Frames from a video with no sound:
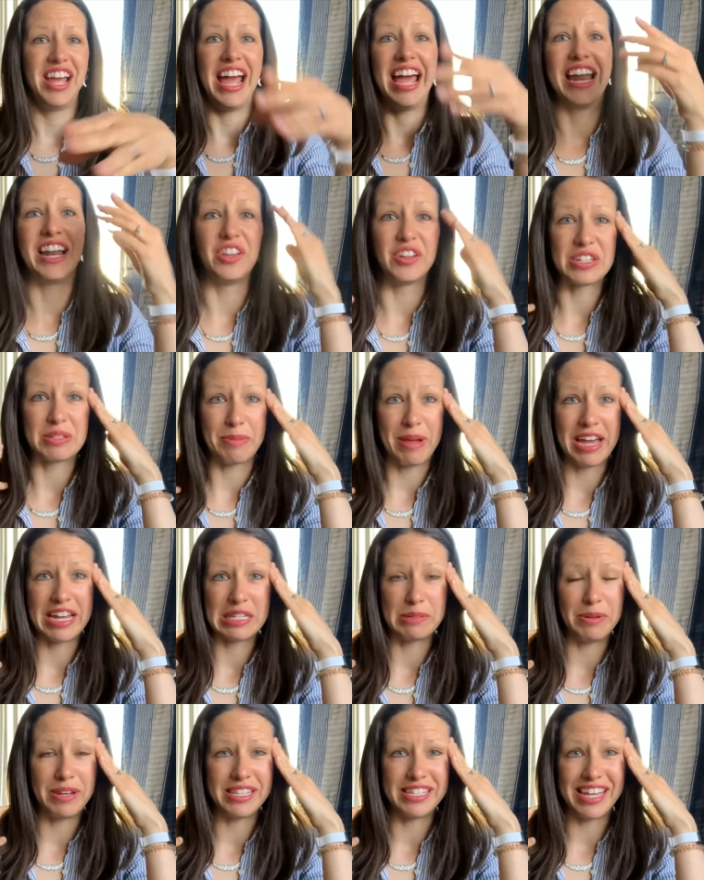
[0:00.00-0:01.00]
And I looked at my
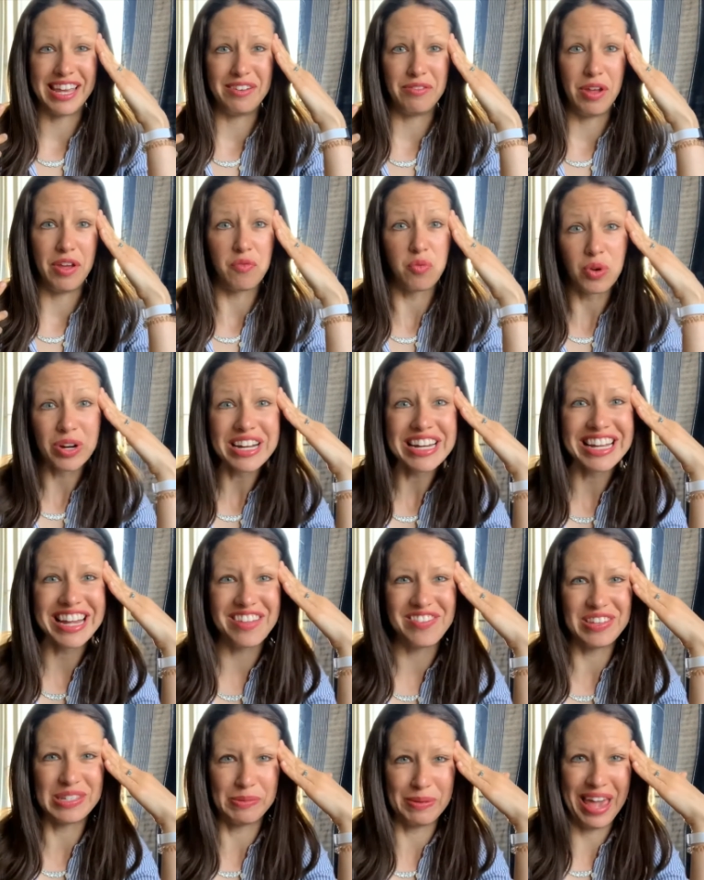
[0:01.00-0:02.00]
husband and said, if we're gonna
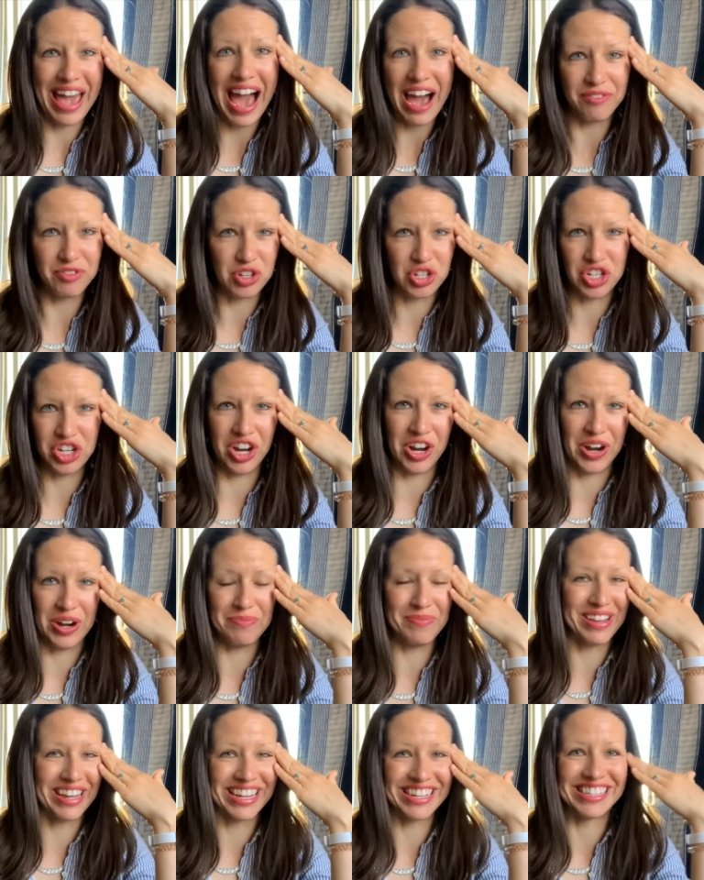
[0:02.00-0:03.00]
get this, we have to share it
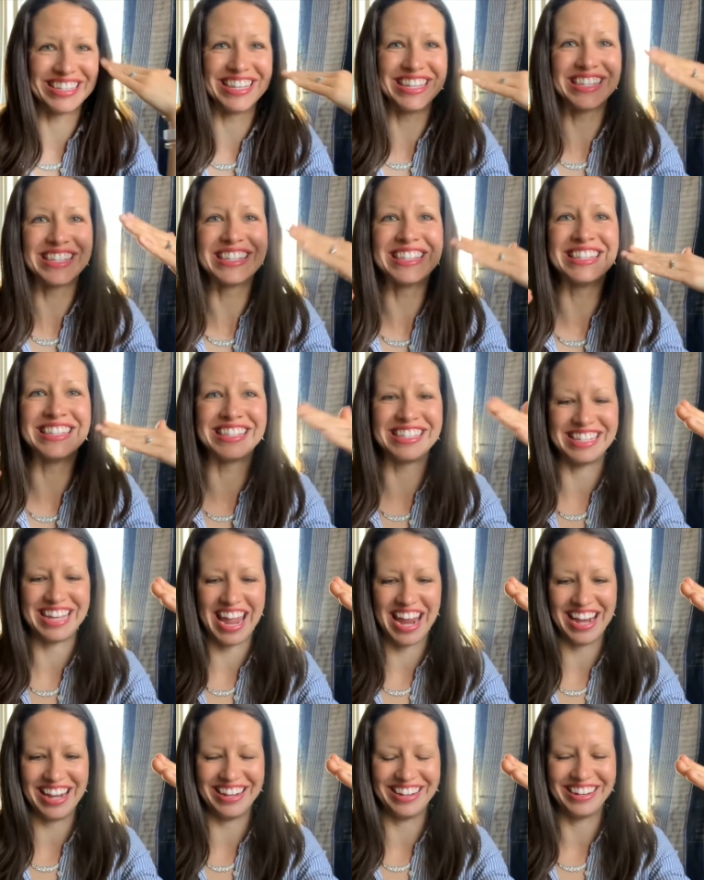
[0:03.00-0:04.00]
because this is
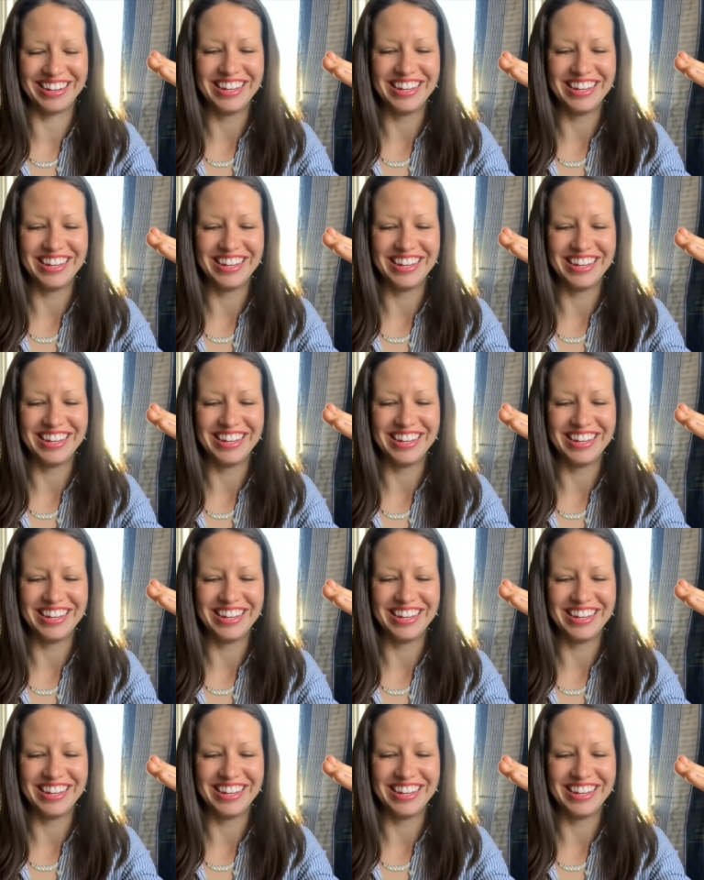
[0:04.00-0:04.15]
insane.